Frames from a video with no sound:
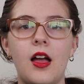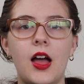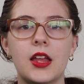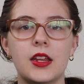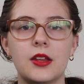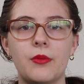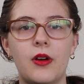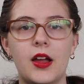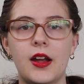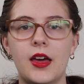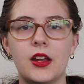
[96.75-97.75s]
I knit
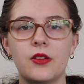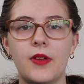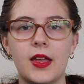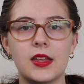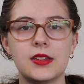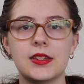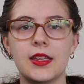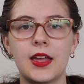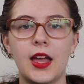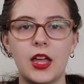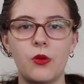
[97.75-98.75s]
mine out of a
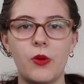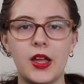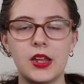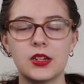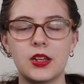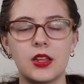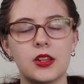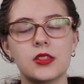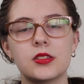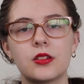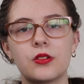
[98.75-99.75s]
DK weight. It
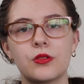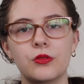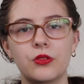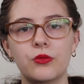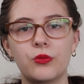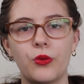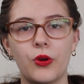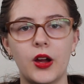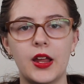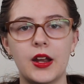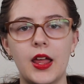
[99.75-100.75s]
is called for
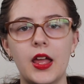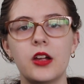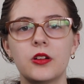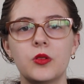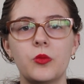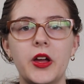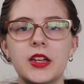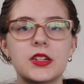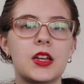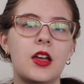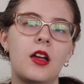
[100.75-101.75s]
an Aran
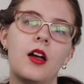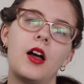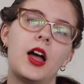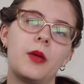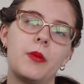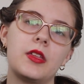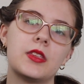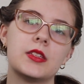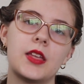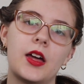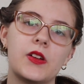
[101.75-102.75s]
weight. I made
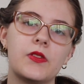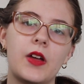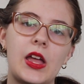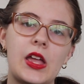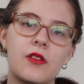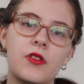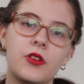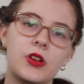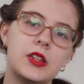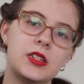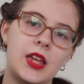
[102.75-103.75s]
this out of a
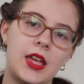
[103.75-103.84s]
very